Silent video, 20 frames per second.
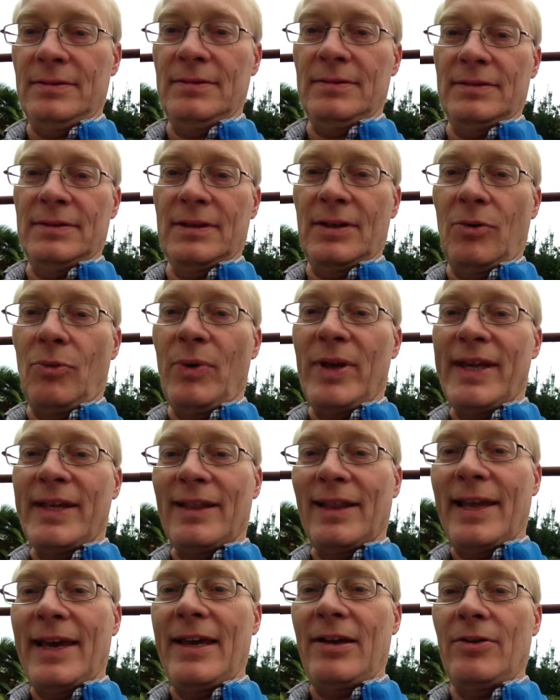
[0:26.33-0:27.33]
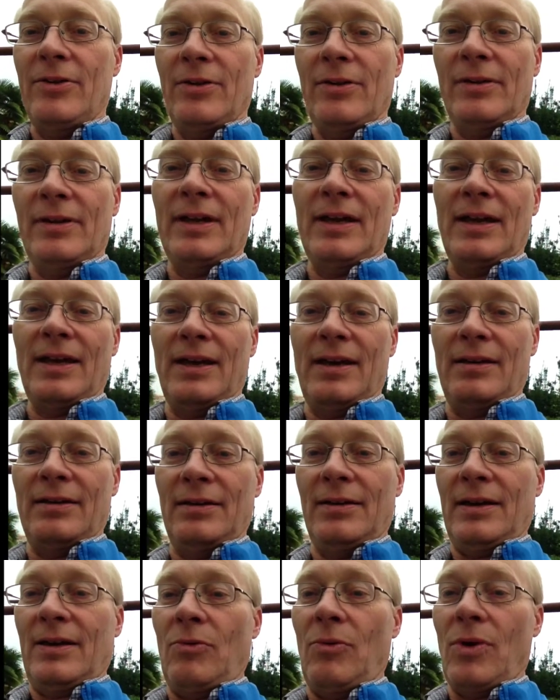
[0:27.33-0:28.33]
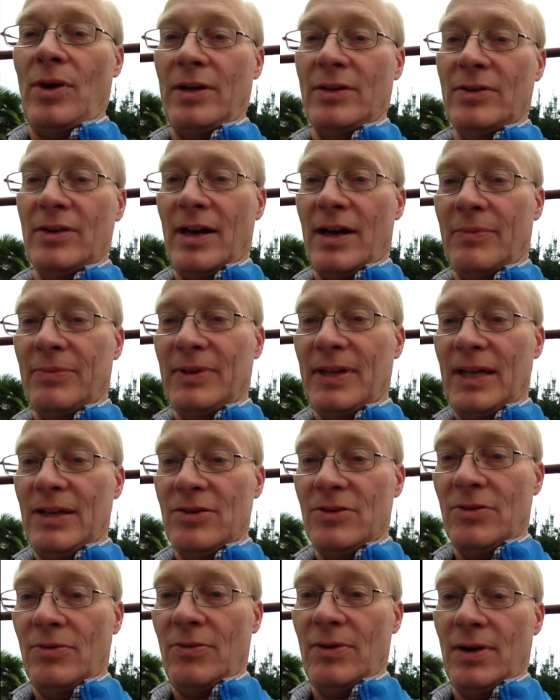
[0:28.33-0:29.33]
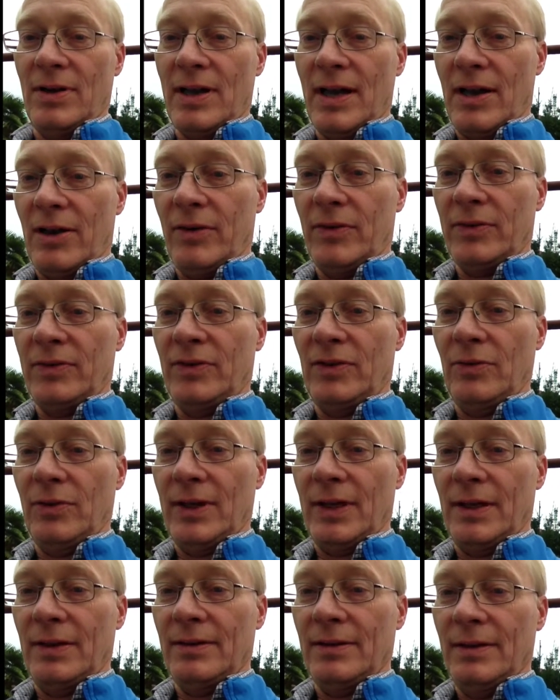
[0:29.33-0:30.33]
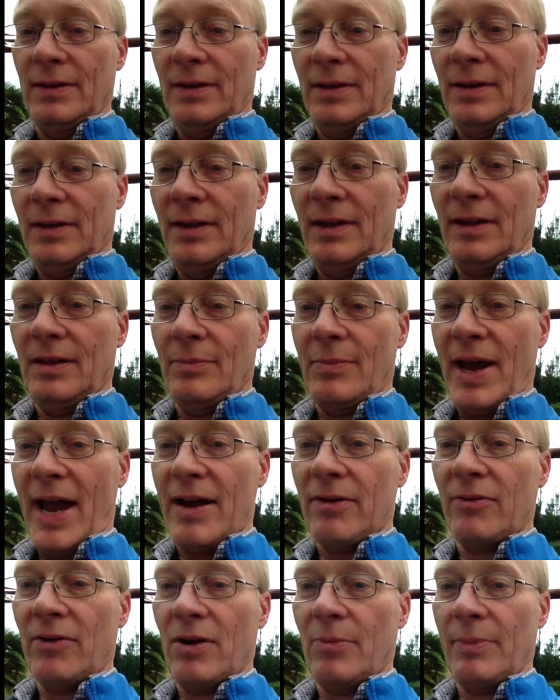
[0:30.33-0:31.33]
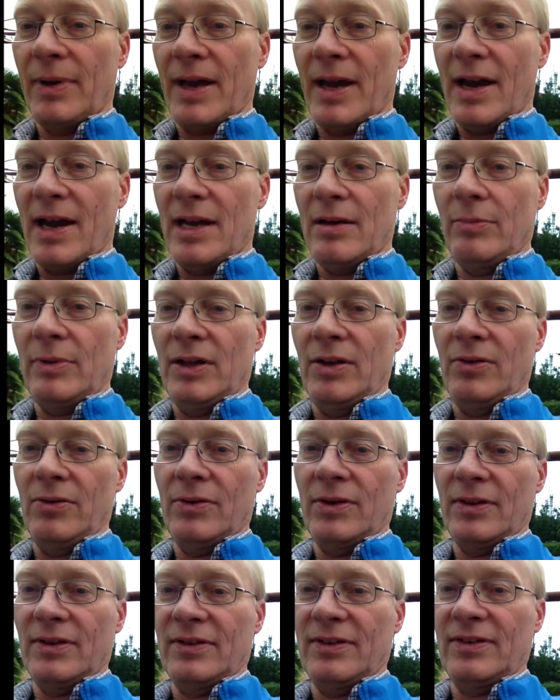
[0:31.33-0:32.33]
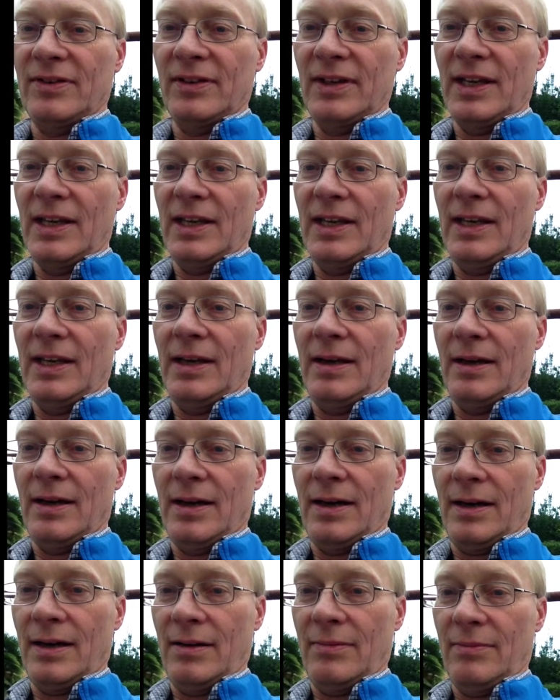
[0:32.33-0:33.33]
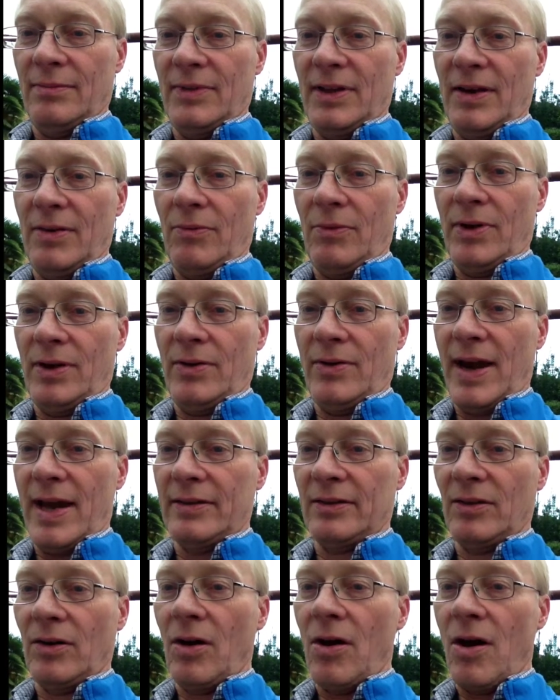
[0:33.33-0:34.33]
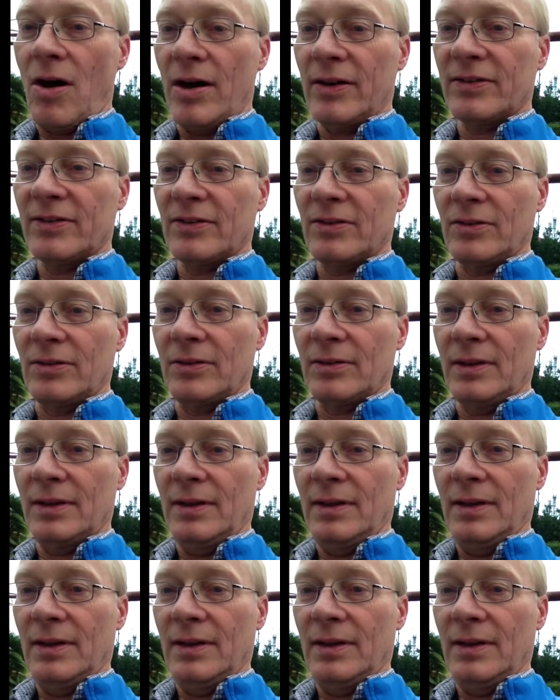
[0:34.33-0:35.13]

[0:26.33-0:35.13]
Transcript: a week later, and I wanted to update you on how I was doing. In the background behind me, you can see um, that we're at the hostel